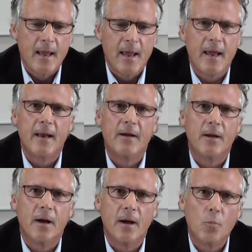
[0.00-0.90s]
And
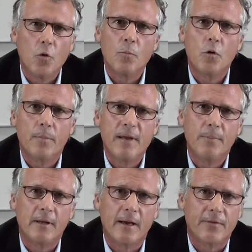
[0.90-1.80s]
more
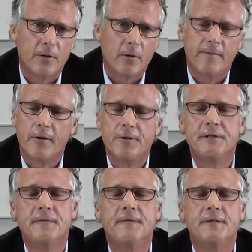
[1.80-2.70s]
people out there are very
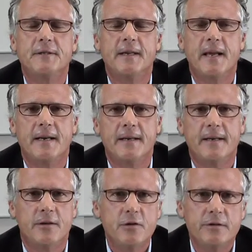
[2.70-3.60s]
sophisticated
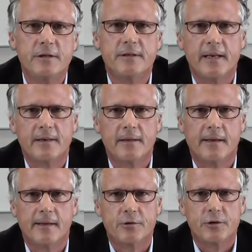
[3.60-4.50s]
in using
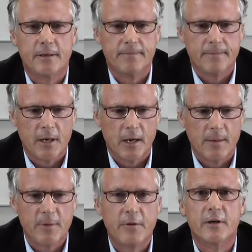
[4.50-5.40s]
technology
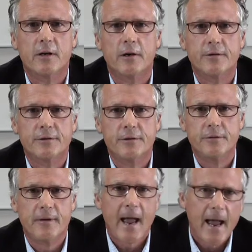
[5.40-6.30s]
in regard
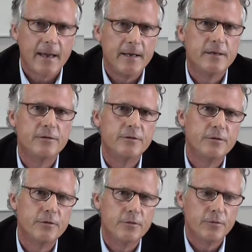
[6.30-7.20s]
to hacking
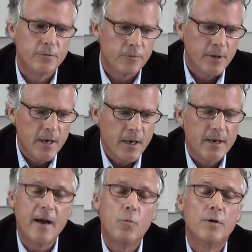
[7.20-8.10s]
into
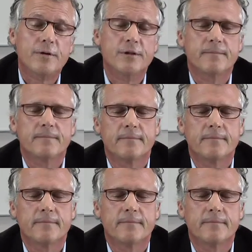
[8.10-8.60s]
networks,